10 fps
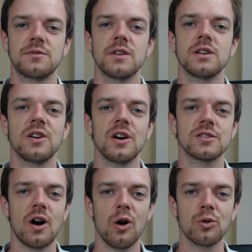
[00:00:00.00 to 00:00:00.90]
that will
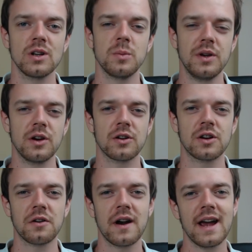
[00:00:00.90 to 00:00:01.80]
not only be your
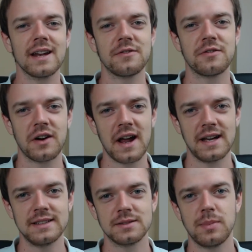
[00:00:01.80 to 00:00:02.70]
great
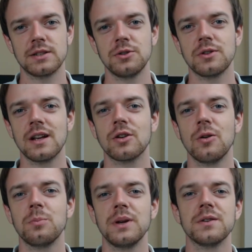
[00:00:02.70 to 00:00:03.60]
friend, but you can
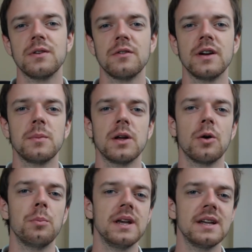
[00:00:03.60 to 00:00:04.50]
compete with him in
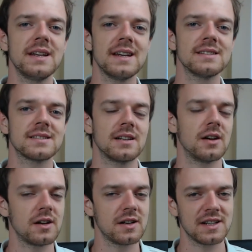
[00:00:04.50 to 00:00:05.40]
obedience and
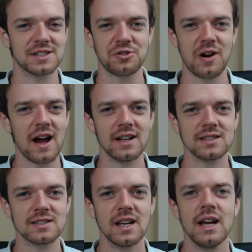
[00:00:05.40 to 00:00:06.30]
herding
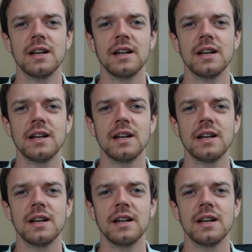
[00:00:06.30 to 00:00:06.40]
trials,